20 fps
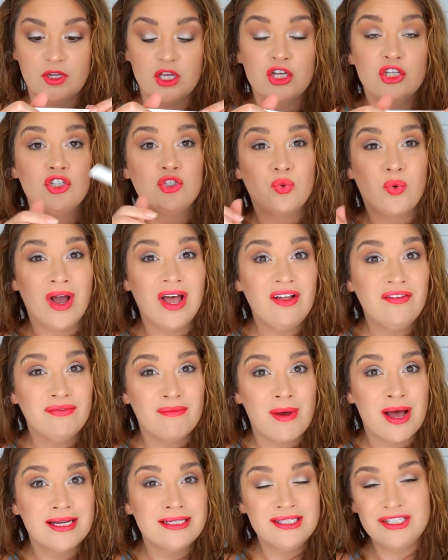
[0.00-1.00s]
12
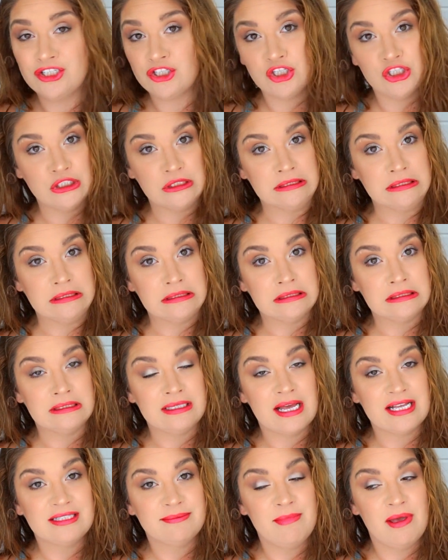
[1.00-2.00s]
months?
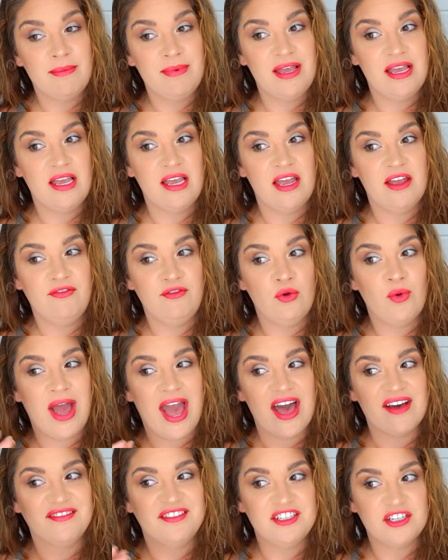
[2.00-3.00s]
That's maybe if you
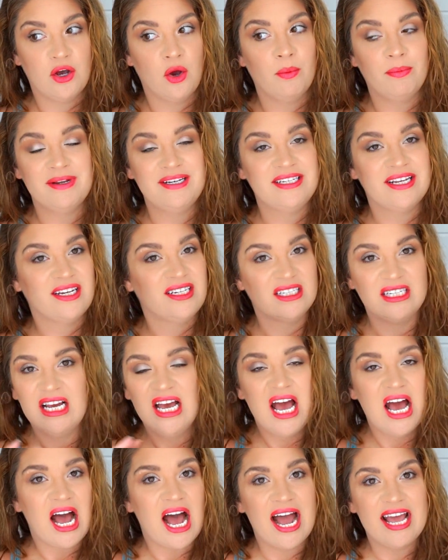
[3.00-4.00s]
haven't opened it.
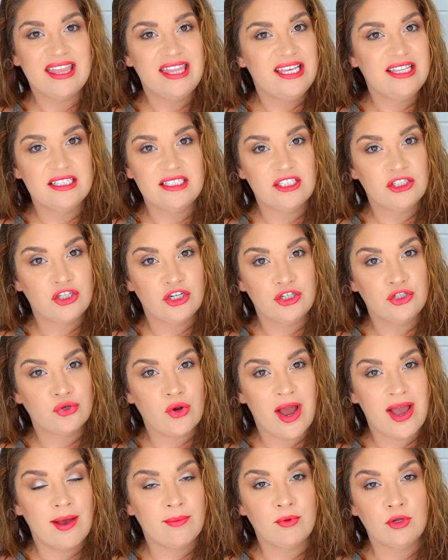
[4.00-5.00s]
I think this is going to
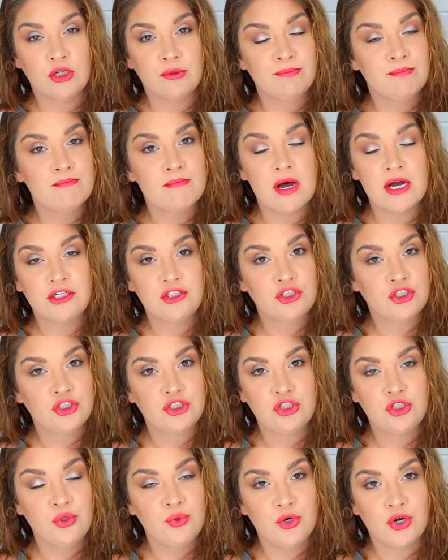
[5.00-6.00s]
dry up much
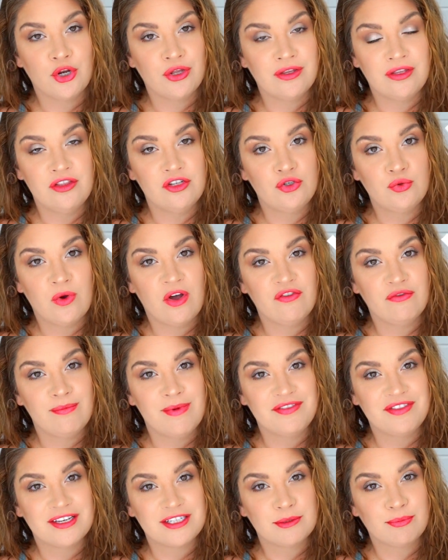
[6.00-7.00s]
sooner than the
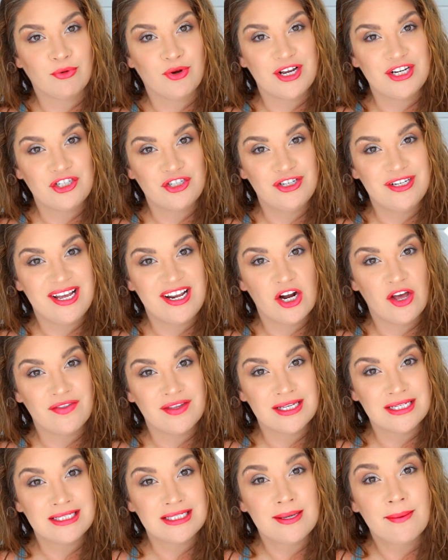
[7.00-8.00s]
12-month expiration date on
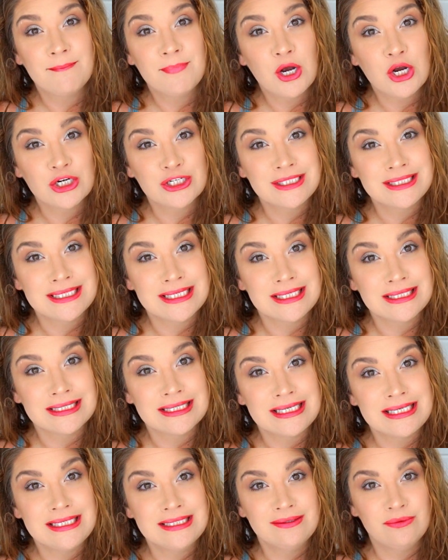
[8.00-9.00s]
this,
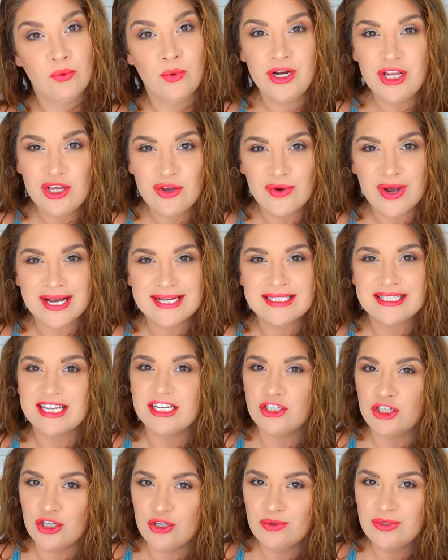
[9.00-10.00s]
personally. What do you guys
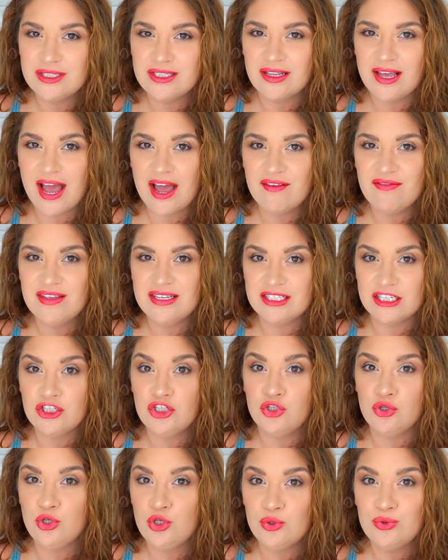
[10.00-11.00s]
think? Do you still have this
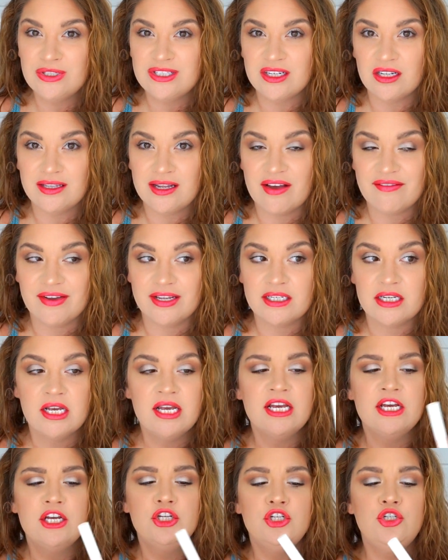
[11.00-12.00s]
and do you still love it?
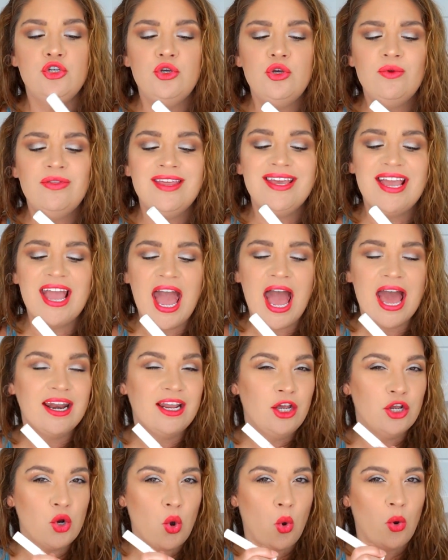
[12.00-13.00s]
Do you think
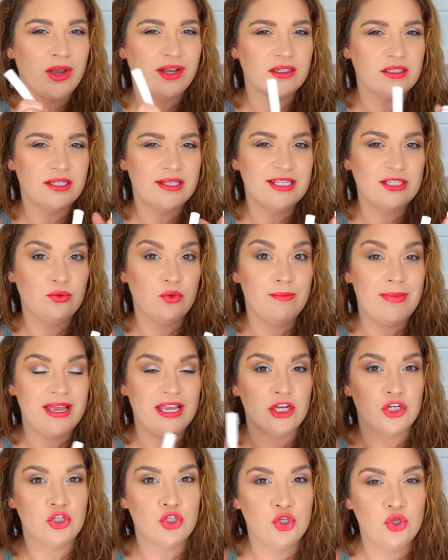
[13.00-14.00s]
adding an oil to this would
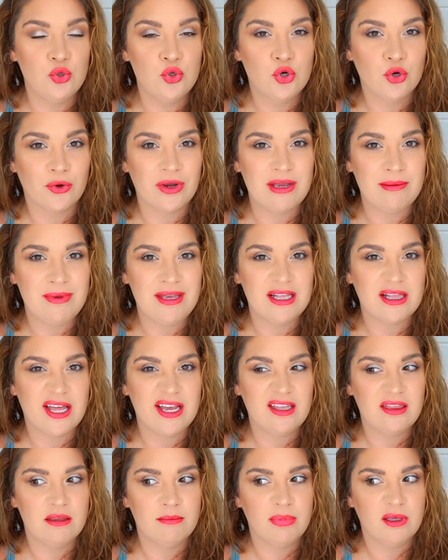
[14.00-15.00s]
make it too creamy
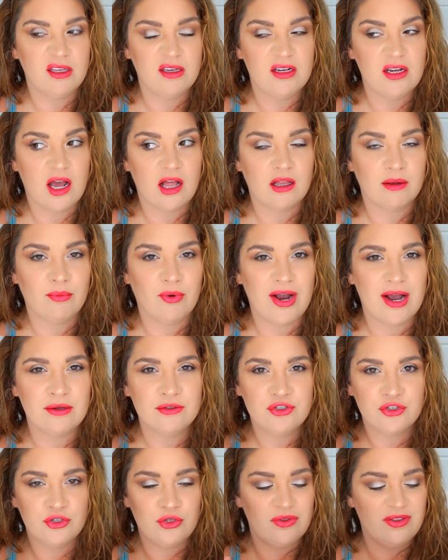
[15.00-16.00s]
like the $1 Billion
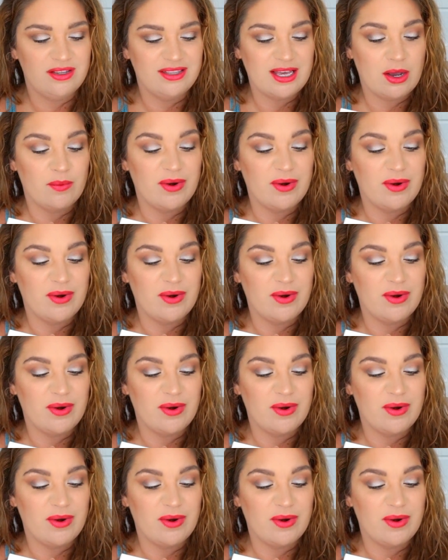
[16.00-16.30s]
Brows, or do you think that would